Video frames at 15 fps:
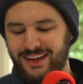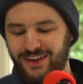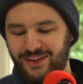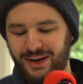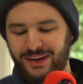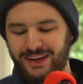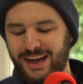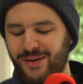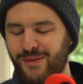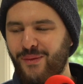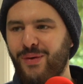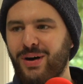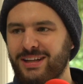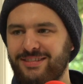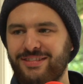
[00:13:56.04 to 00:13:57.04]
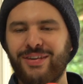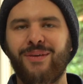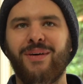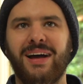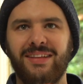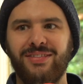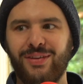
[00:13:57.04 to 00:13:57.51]
all right, now what
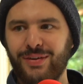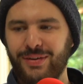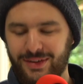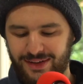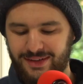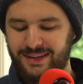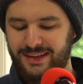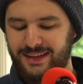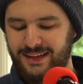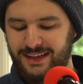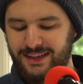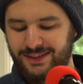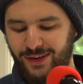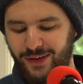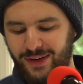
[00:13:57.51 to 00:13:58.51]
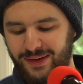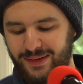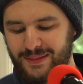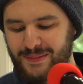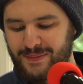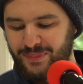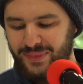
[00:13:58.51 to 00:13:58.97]
do I do? So
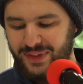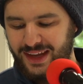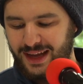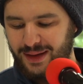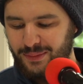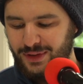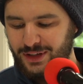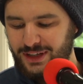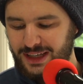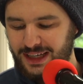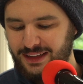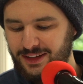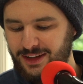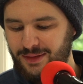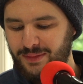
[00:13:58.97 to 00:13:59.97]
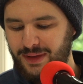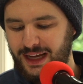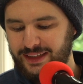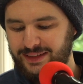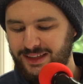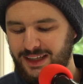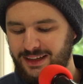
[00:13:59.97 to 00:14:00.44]
I'm looking at them.
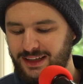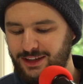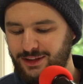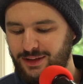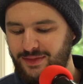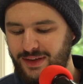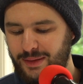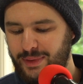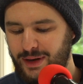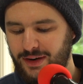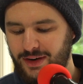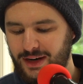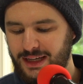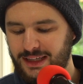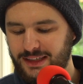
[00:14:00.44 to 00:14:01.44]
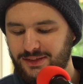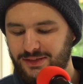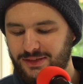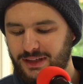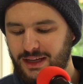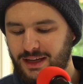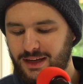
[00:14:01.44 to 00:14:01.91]
I see they got the vampire
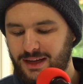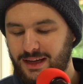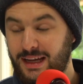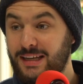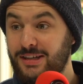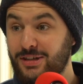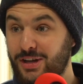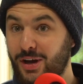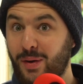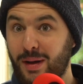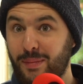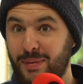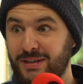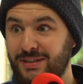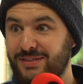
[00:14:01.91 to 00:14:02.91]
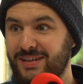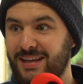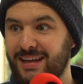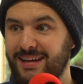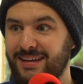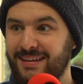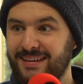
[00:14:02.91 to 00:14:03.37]
eyes. And you go up and you
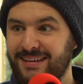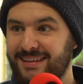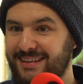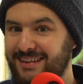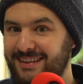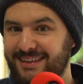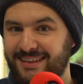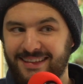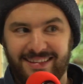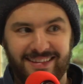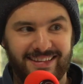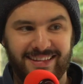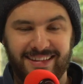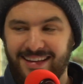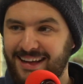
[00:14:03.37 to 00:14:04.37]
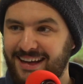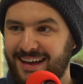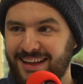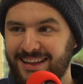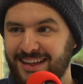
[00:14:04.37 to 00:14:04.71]
say, I